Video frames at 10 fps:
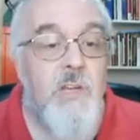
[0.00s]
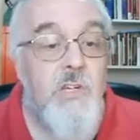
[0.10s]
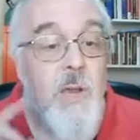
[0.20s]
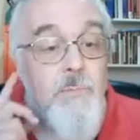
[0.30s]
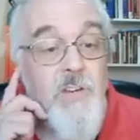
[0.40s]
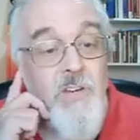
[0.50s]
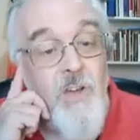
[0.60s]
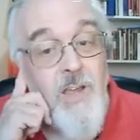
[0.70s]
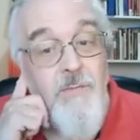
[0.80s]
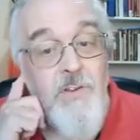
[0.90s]
chapter
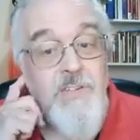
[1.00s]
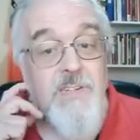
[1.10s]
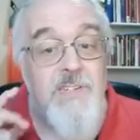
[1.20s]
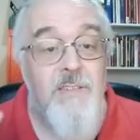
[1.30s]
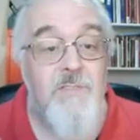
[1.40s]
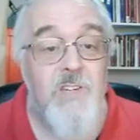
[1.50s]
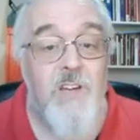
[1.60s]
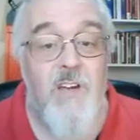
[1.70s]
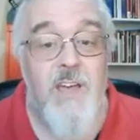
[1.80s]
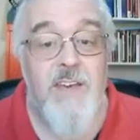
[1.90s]
9, verses 7 to 9.